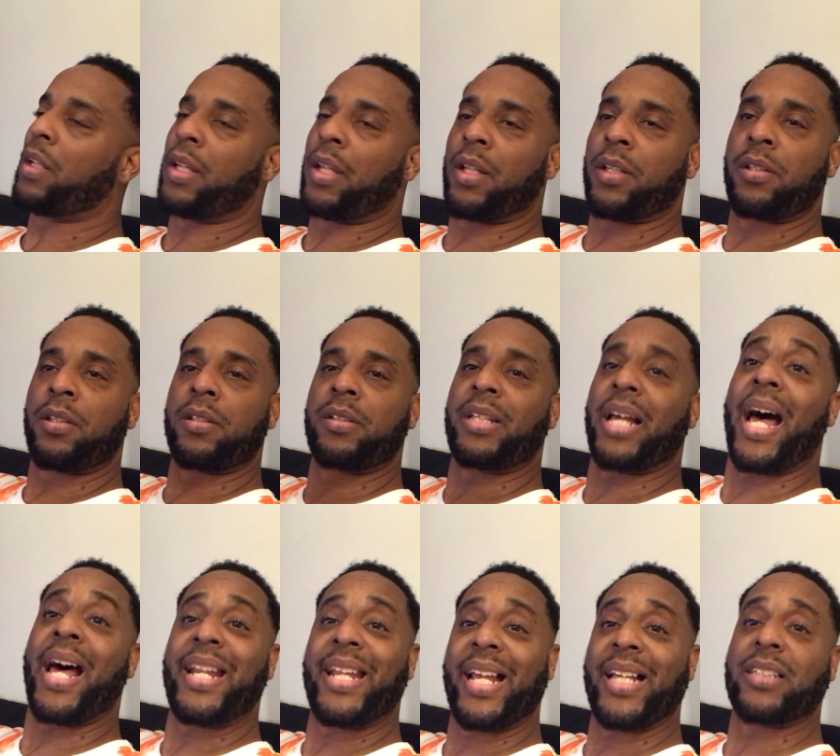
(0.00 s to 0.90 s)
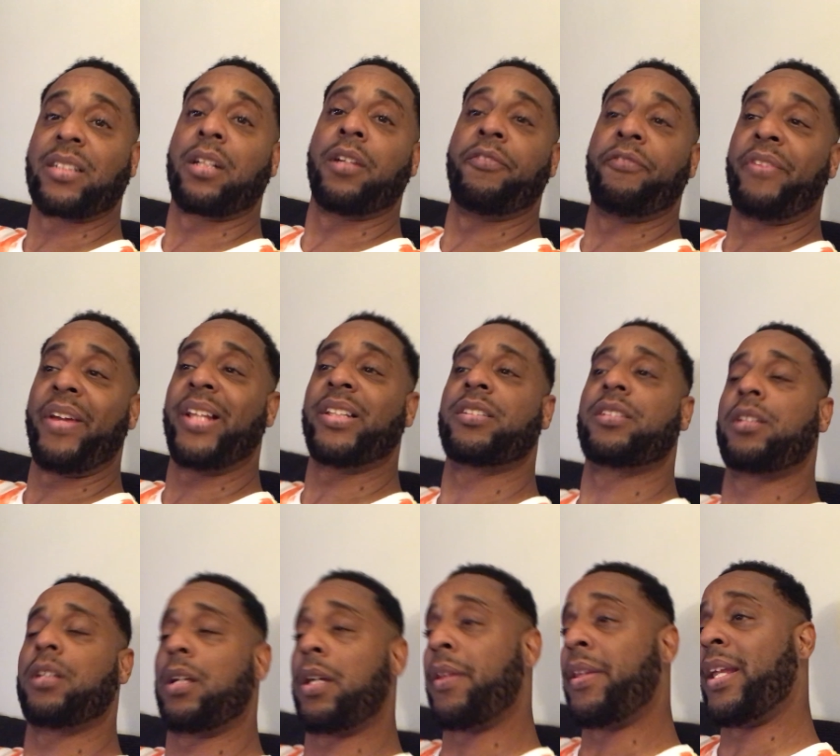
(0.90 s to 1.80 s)
the society has
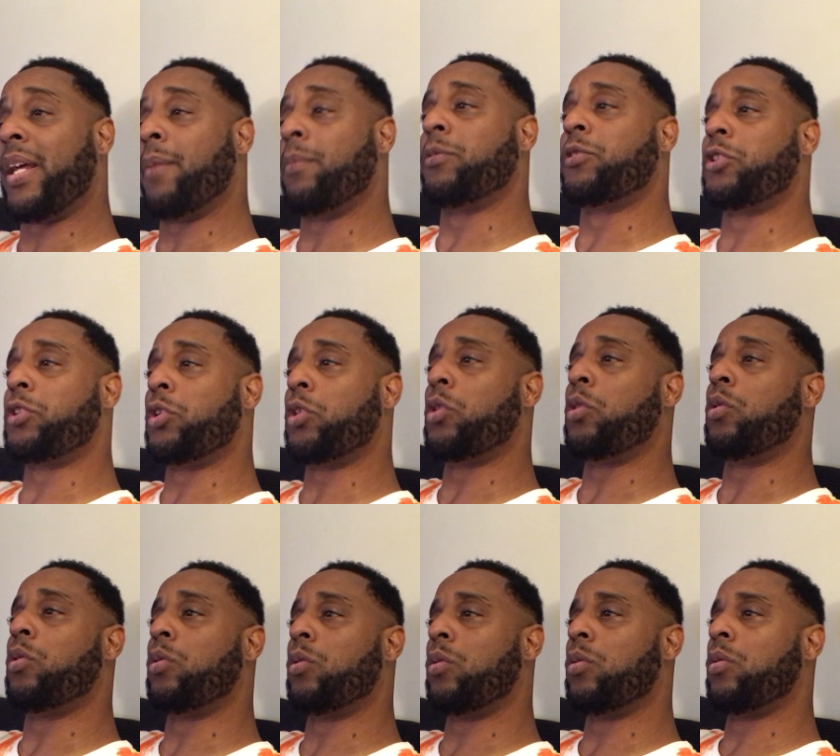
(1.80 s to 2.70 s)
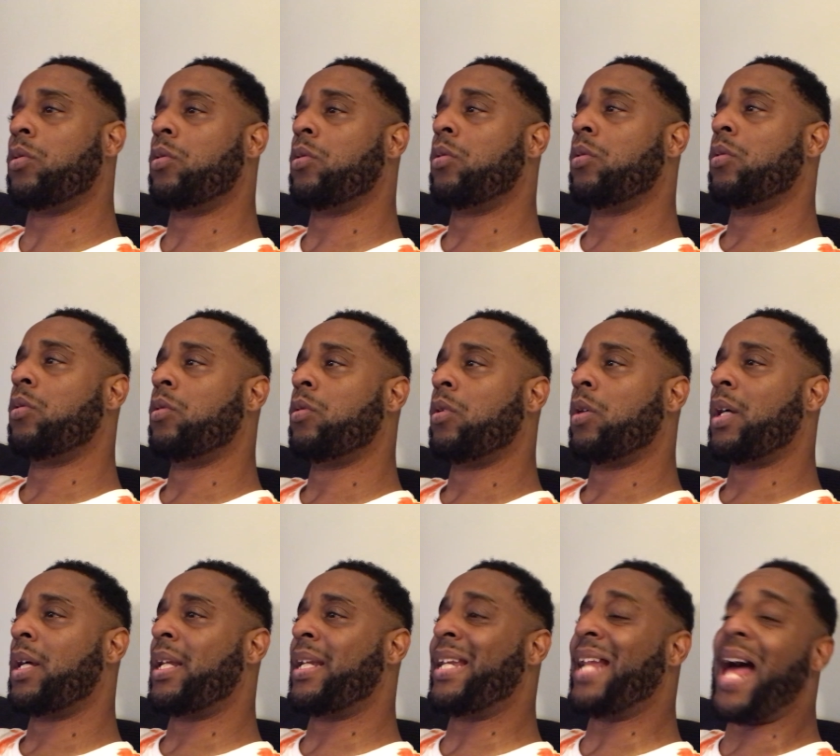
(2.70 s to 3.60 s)
convinced them to
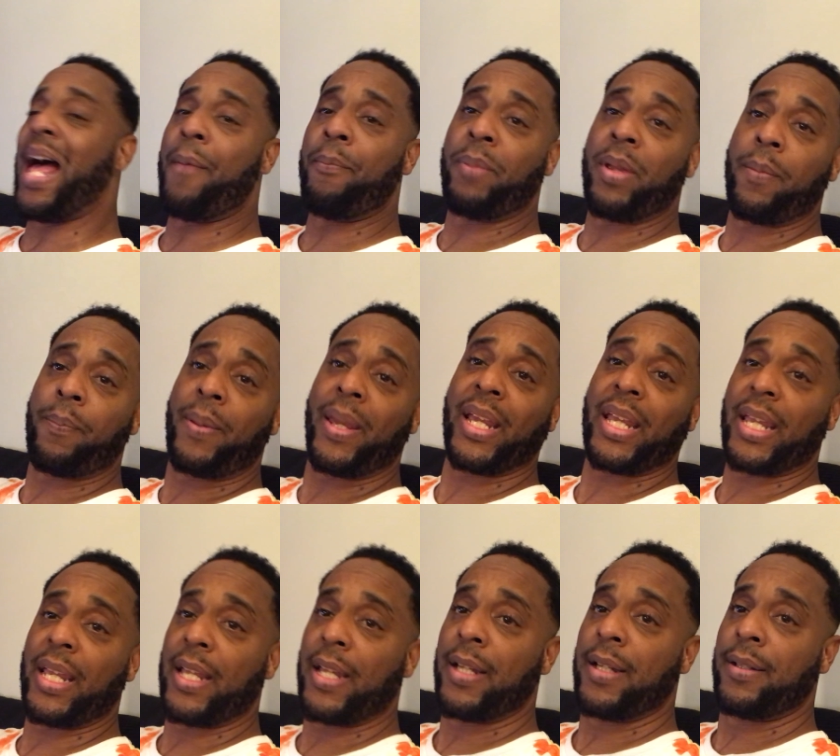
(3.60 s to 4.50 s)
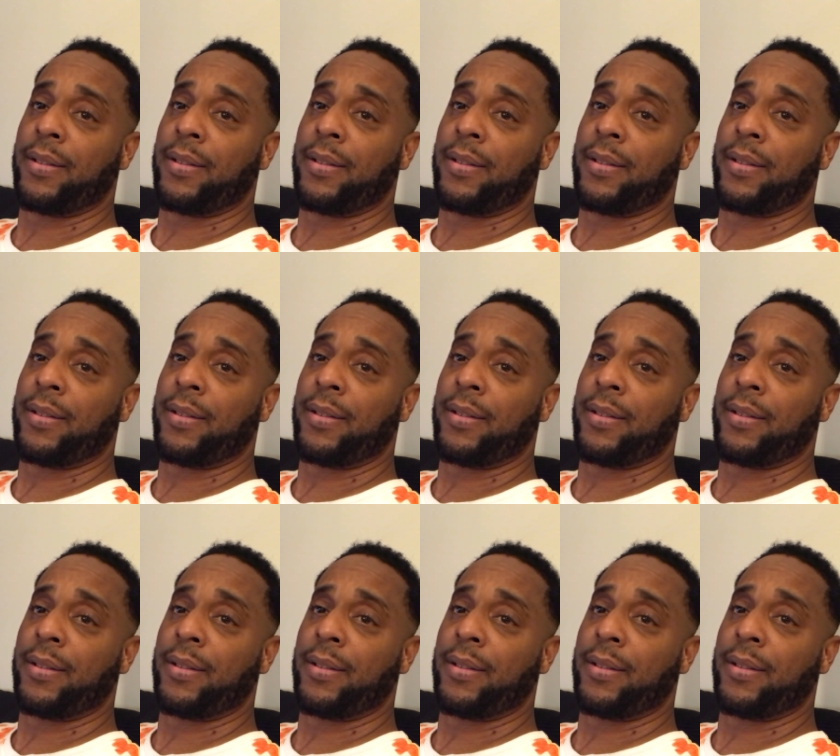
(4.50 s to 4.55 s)
not be picky.